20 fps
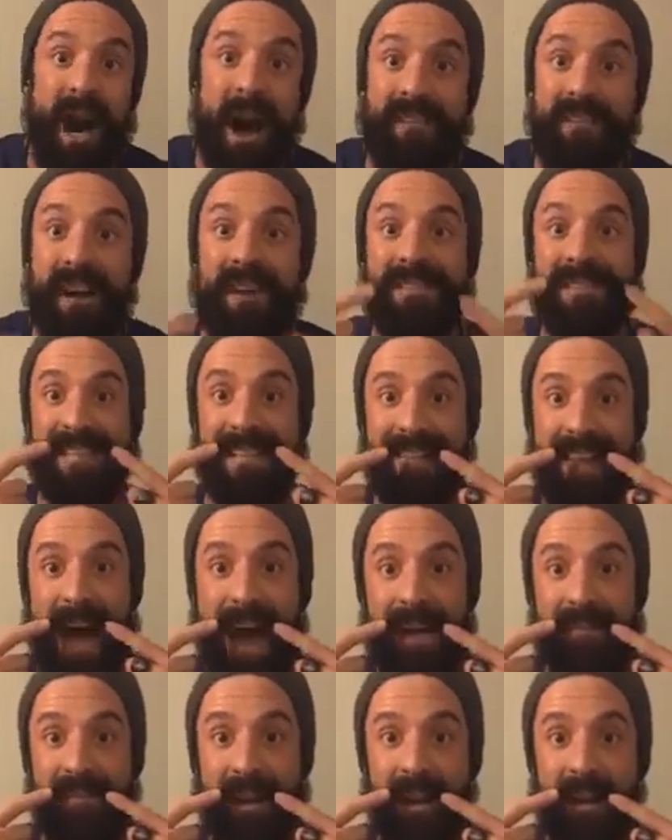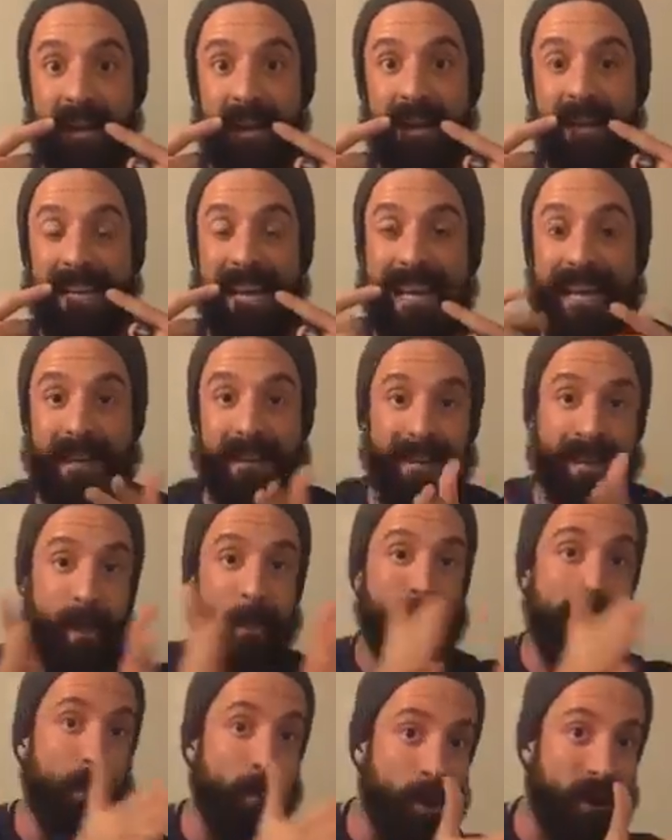of our saliva can get a little bit